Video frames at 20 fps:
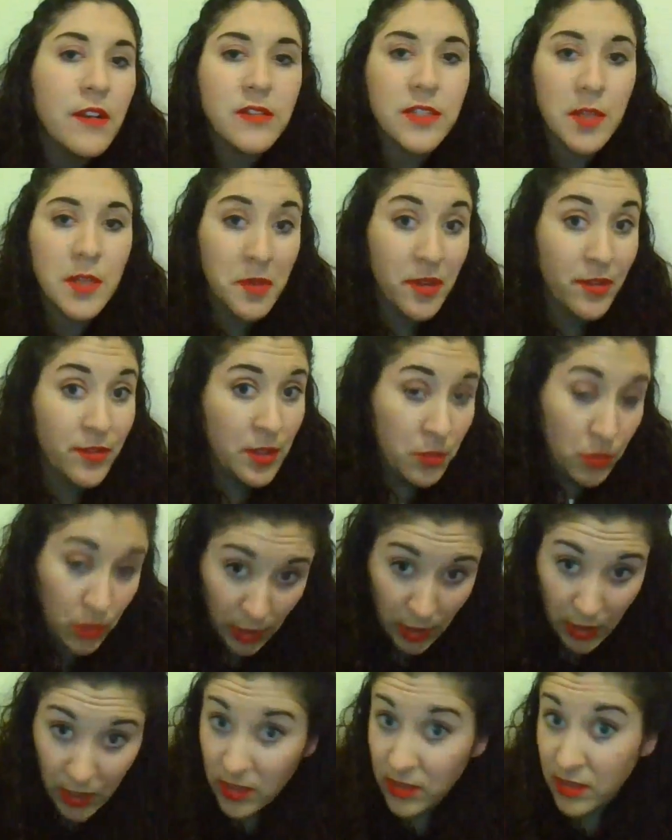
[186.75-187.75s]
Some of them were
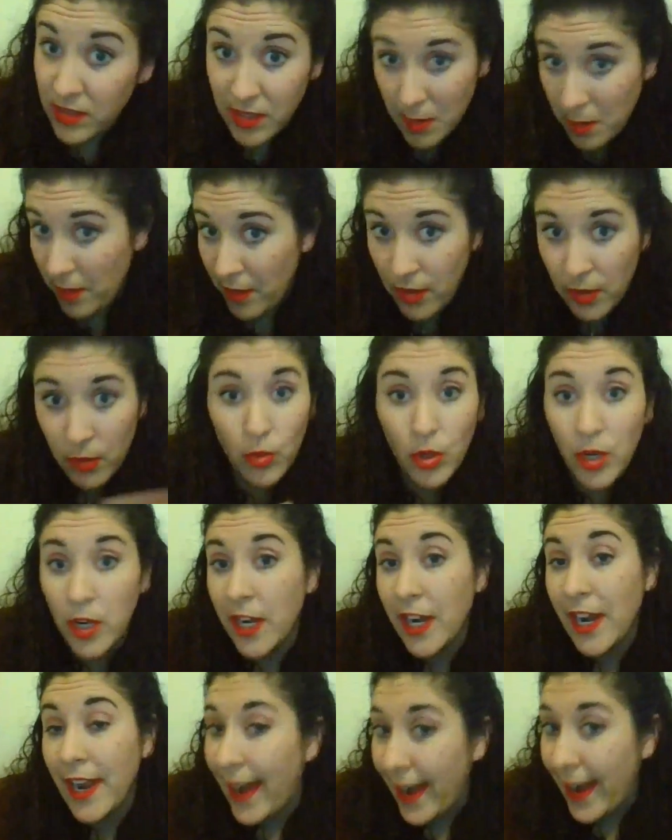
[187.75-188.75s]
good, some of them were
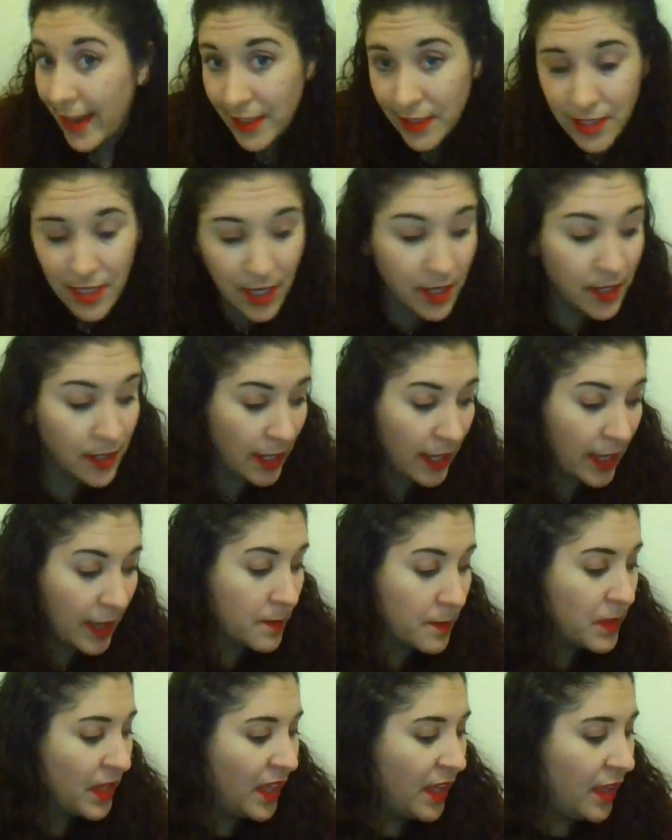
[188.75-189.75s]
not.
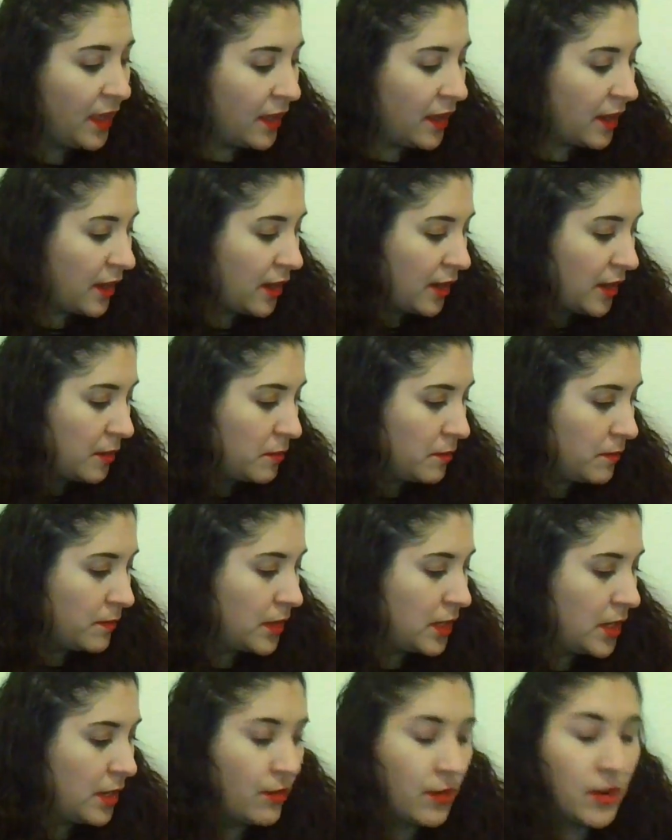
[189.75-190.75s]
Okay,
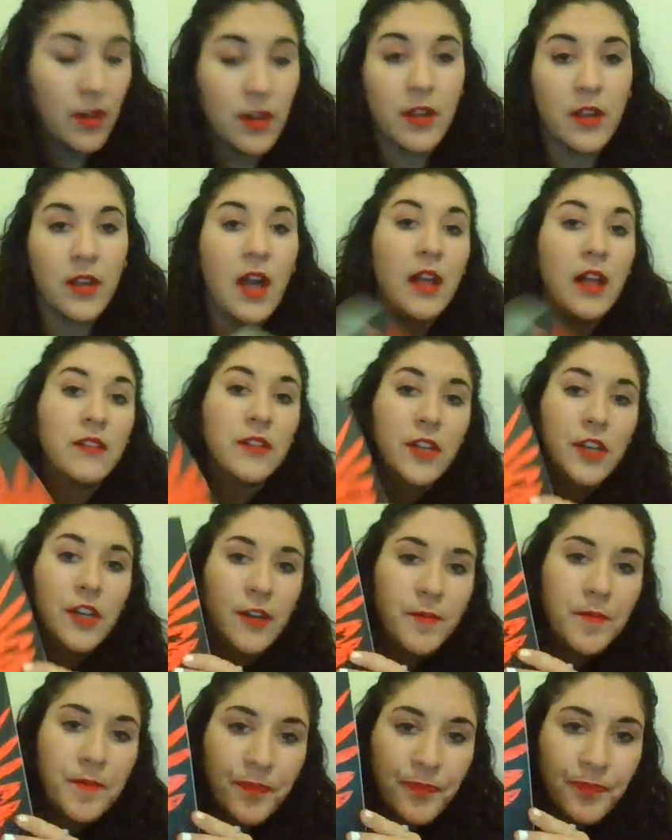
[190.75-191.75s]

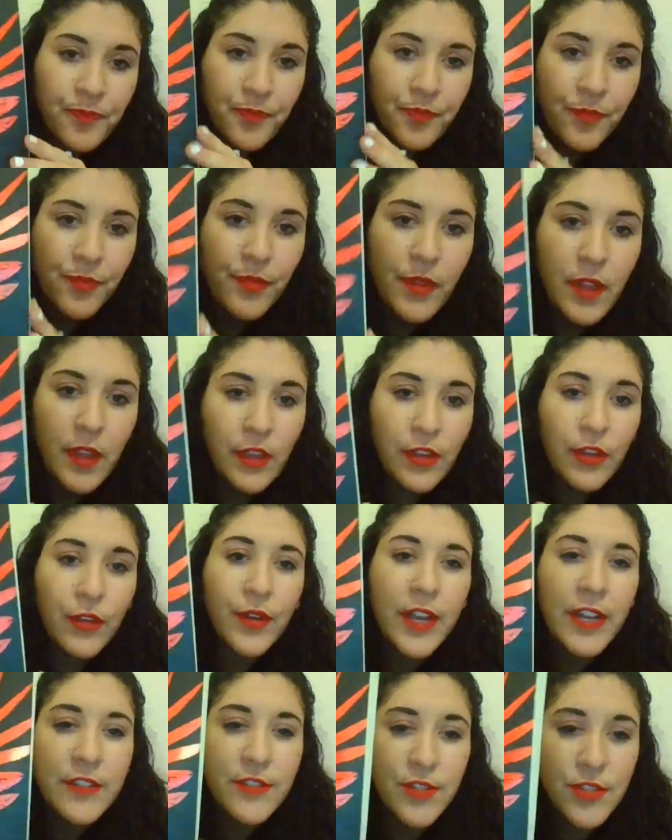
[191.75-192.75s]
color. You
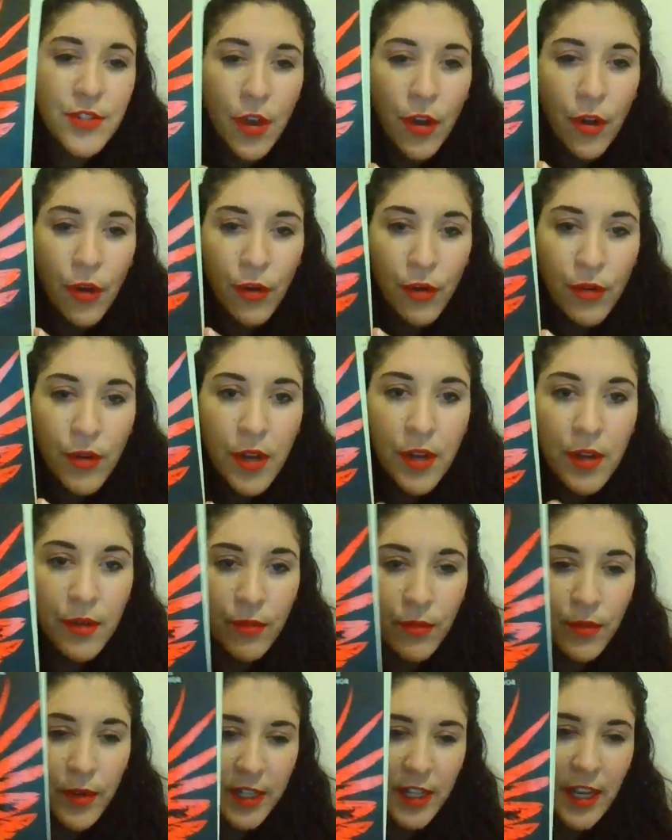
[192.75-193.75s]
guys know
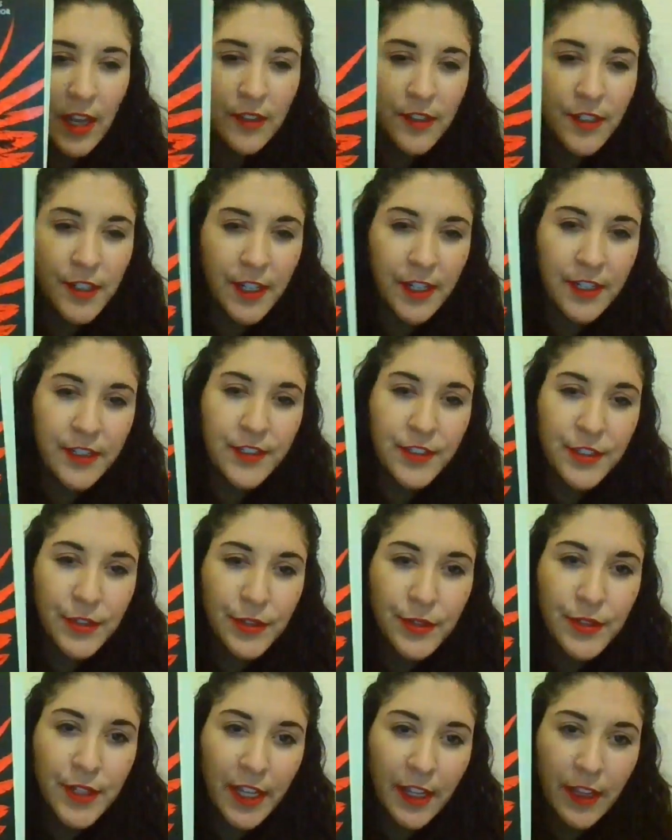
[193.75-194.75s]
what color can
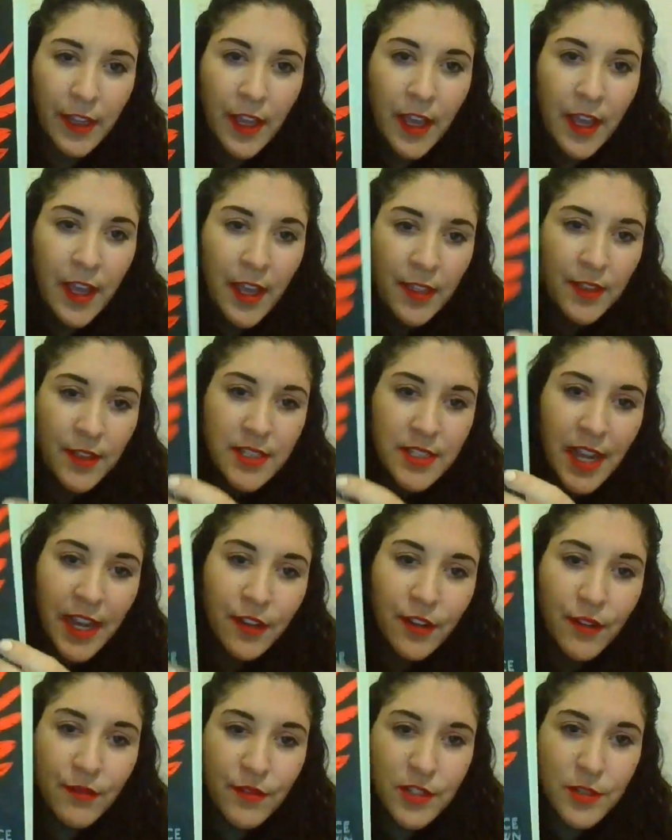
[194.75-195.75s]
do. Like the
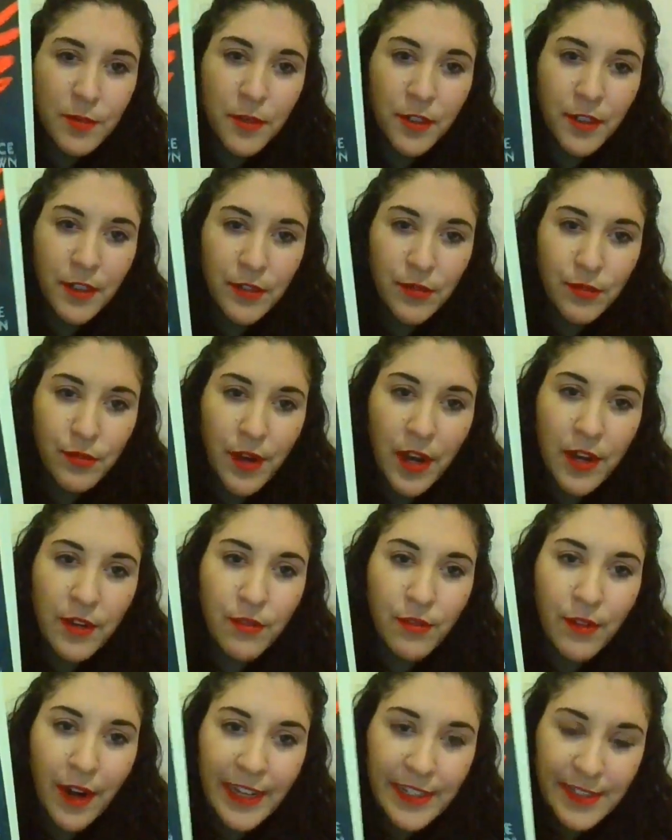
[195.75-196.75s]
title of this book is Red
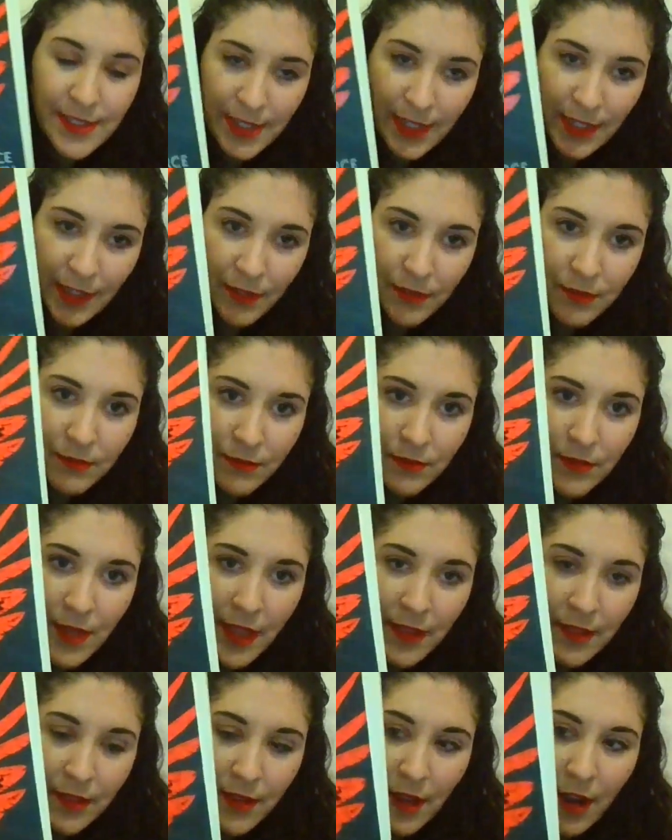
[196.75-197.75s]
Rising,
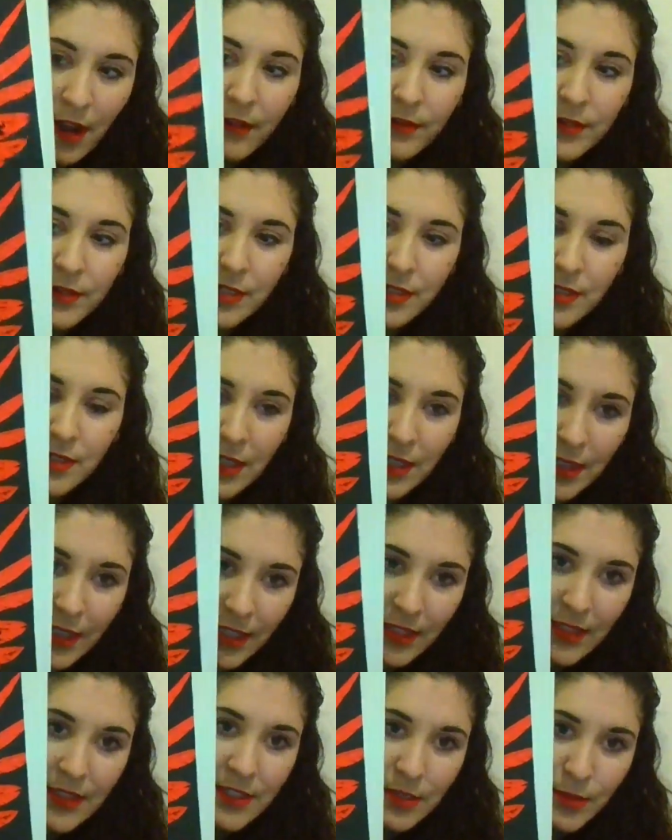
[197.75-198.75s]
and obviously
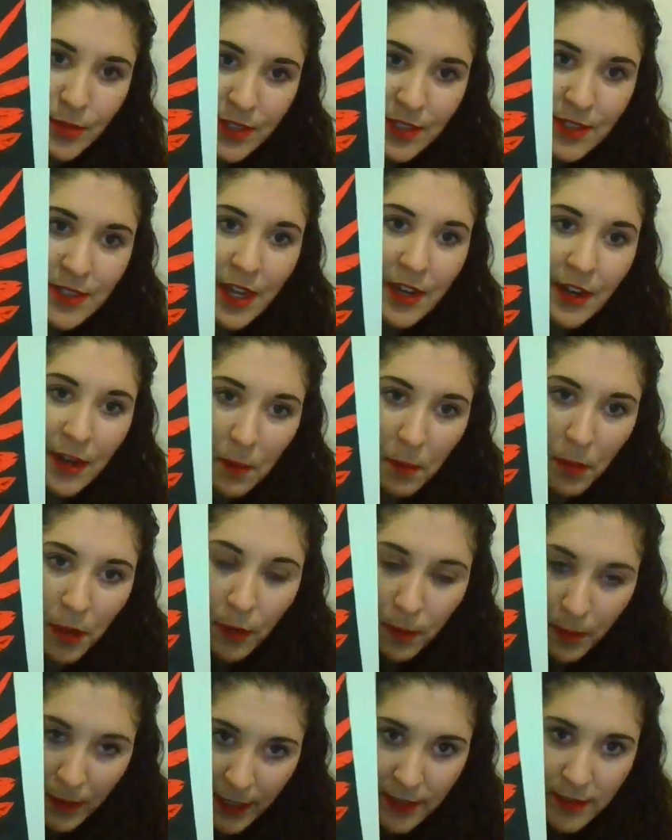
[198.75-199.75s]
like this was done on
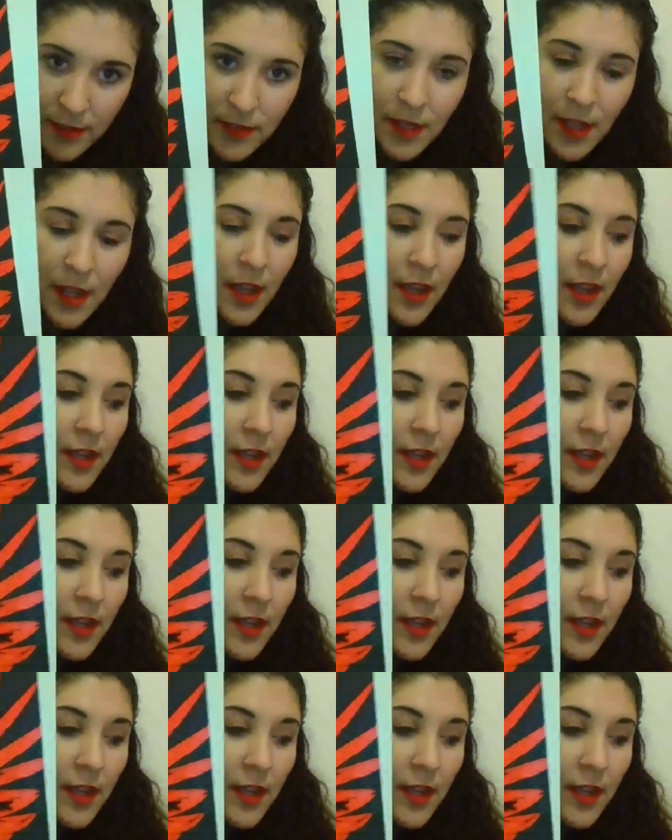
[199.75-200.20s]
purpose.